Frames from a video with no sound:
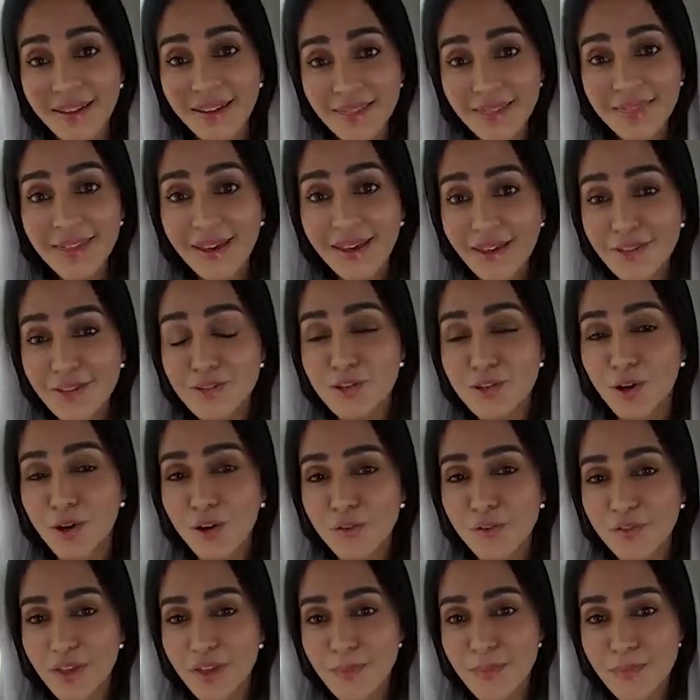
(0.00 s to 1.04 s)
And in the
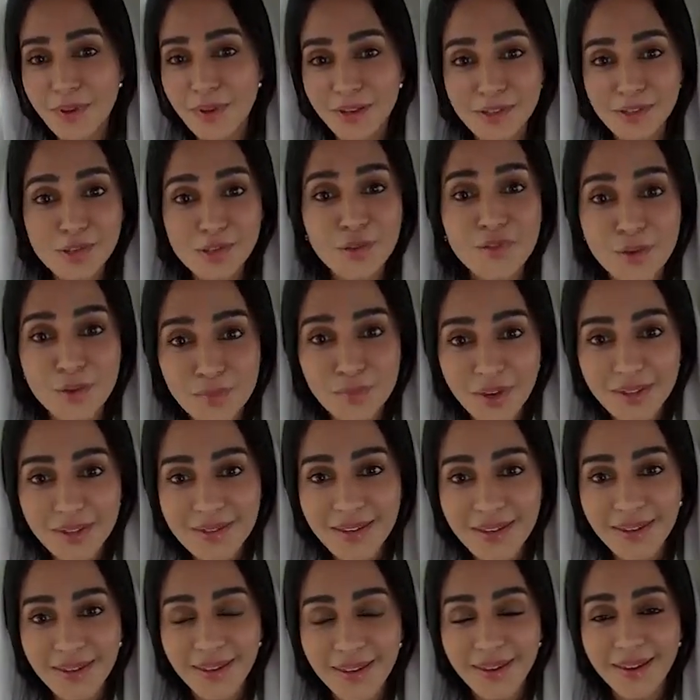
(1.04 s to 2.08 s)
end of the minutes of
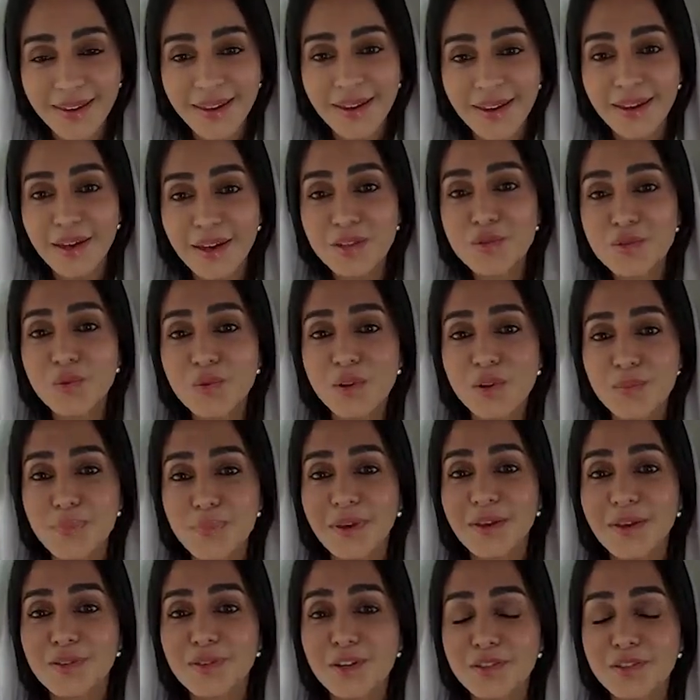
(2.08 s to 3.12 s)
the meeting, it
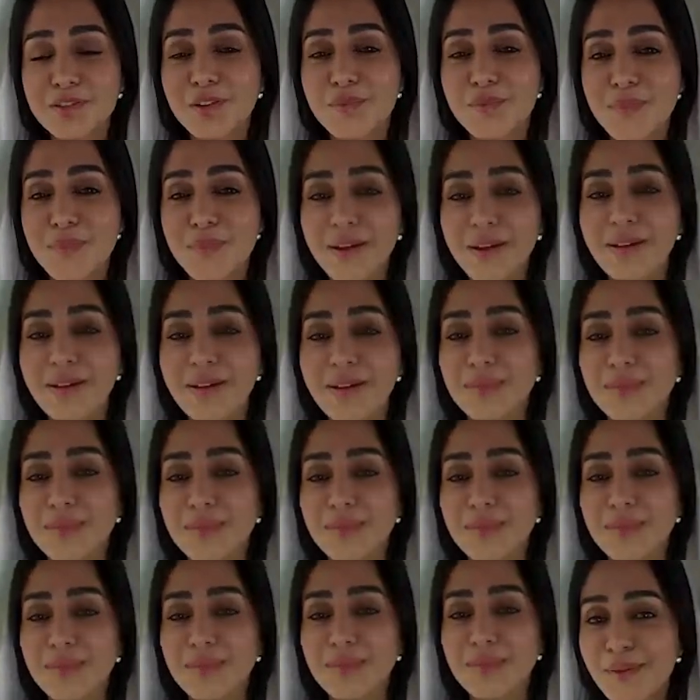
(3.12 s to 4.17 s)
will be the
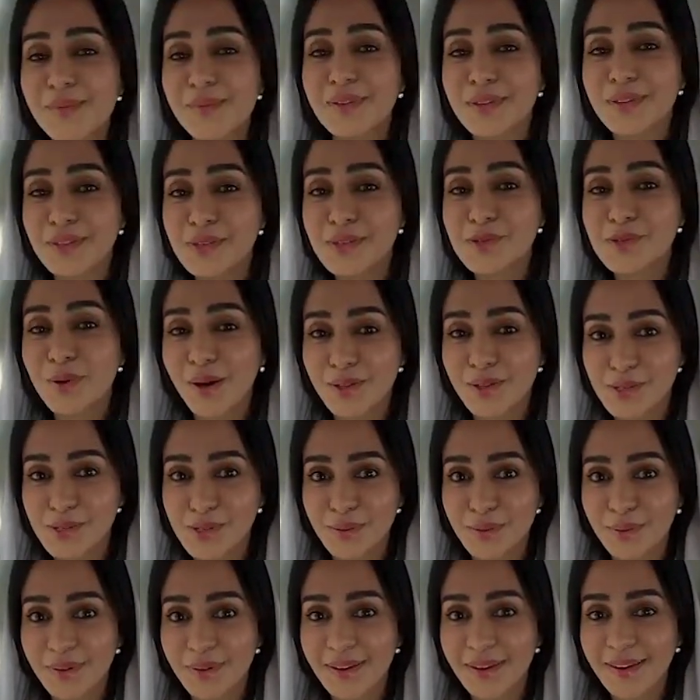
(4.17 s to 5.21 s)
familiar mother recommended
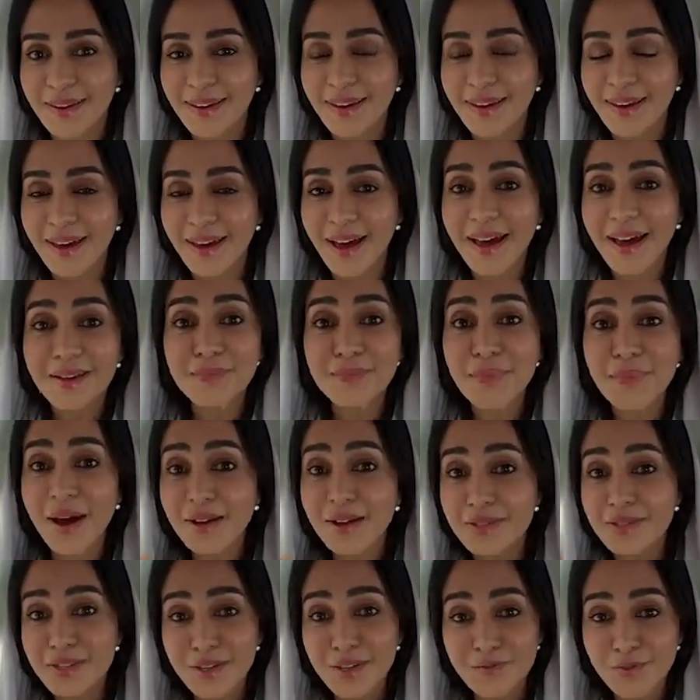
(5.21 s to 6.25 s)
so and so.
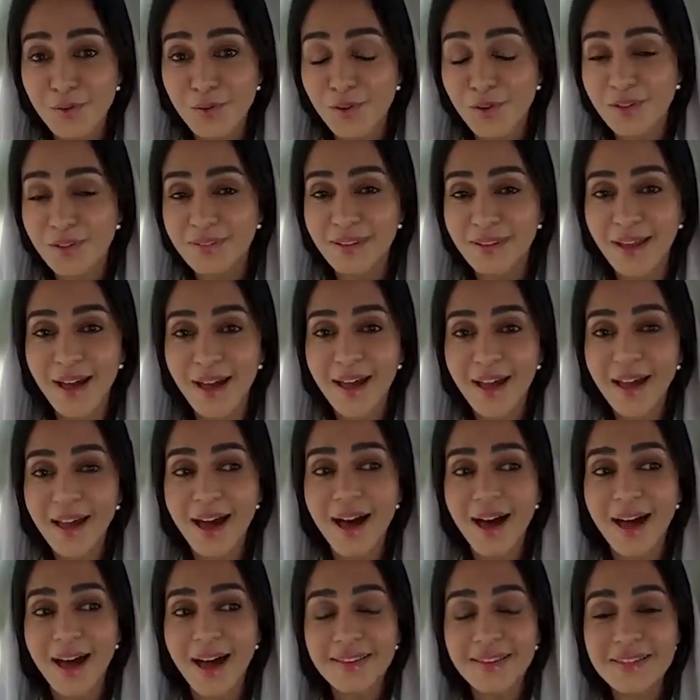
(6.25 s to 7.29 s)
And by default,
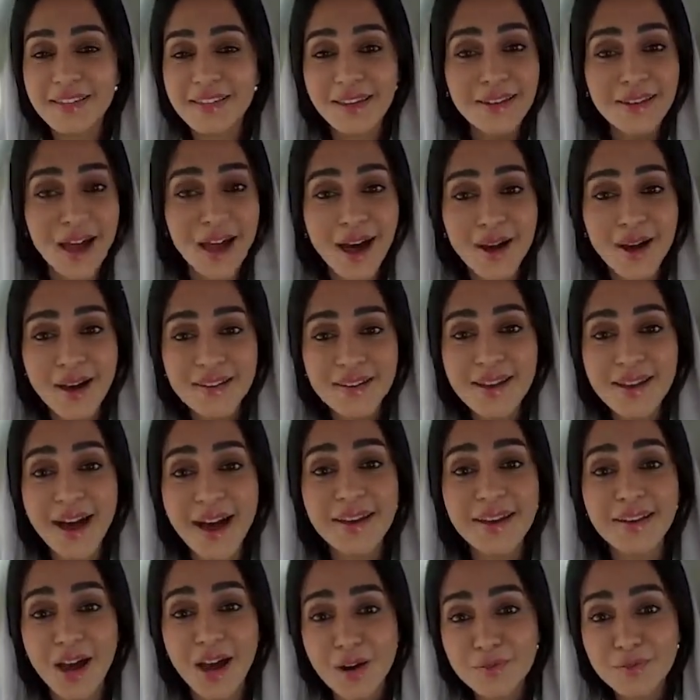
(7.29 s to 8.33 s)
9
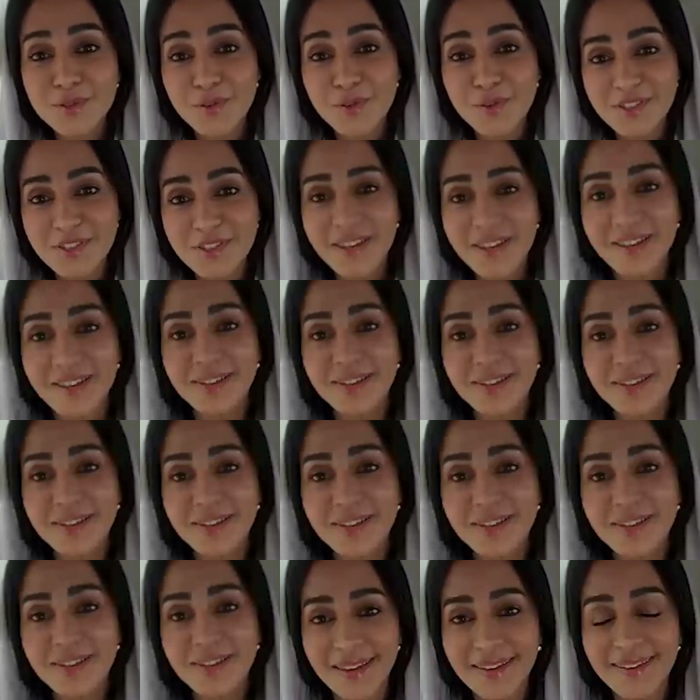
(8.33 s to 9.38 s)
out of 10
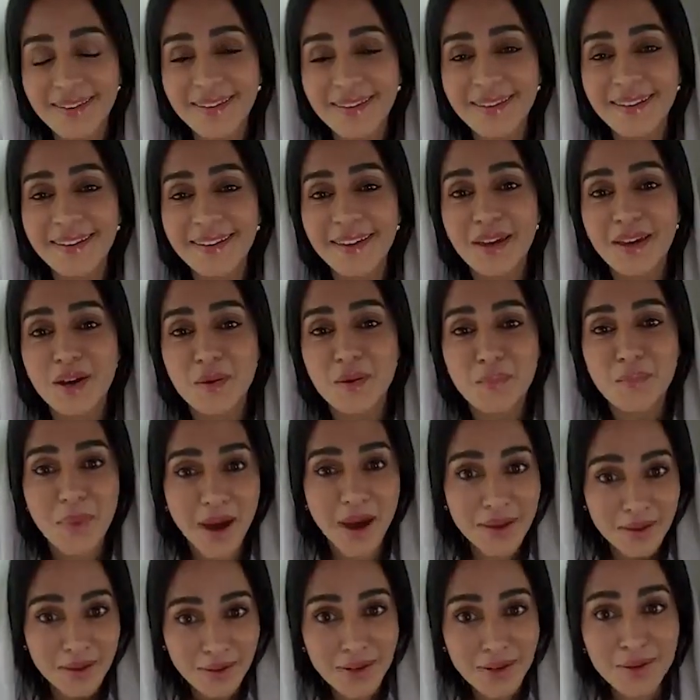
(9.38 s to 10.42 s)
meeting,
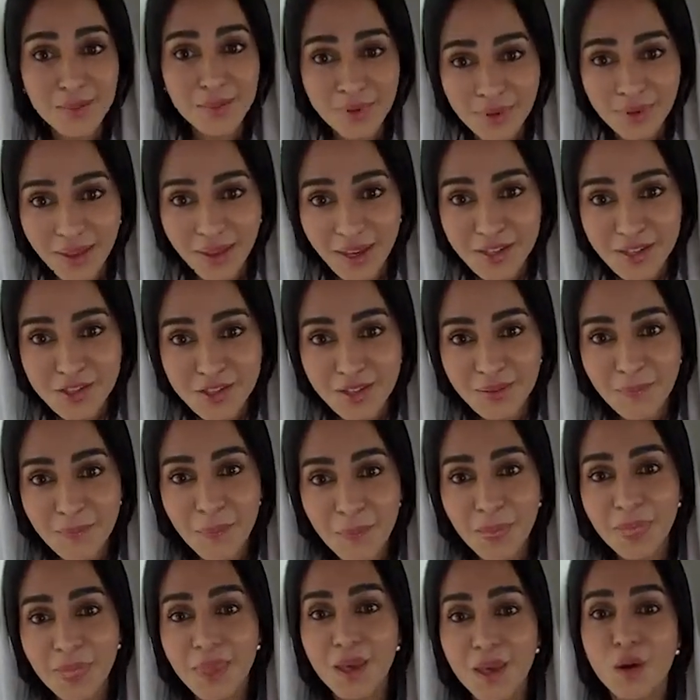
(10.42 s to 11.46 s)
my
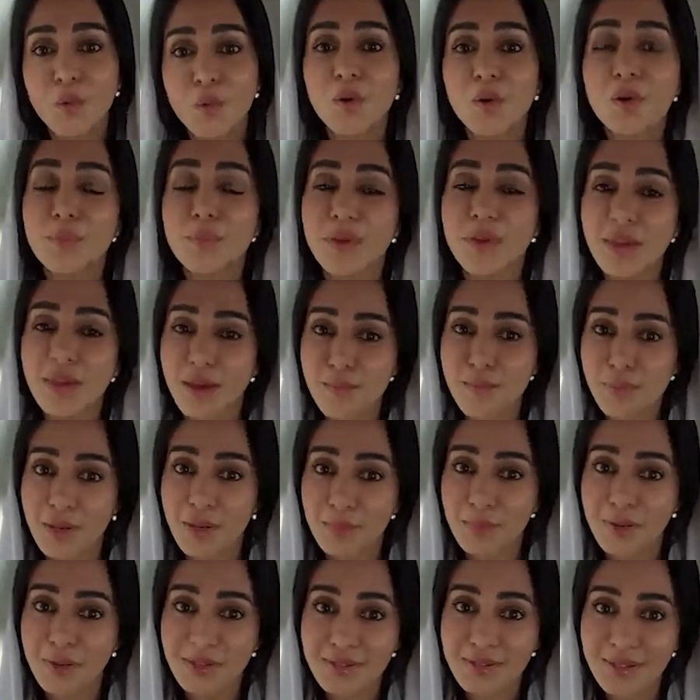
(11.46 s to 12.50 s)
recommendation would
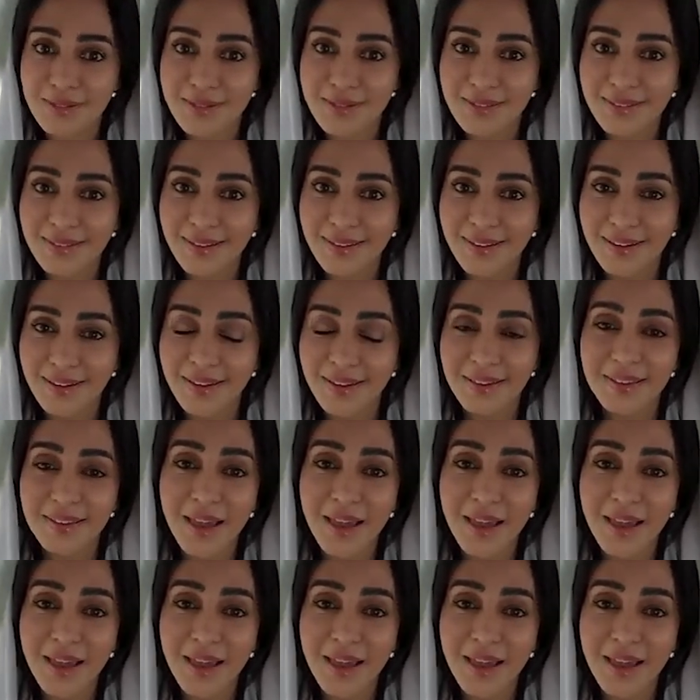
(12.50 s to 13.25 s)
be implemented.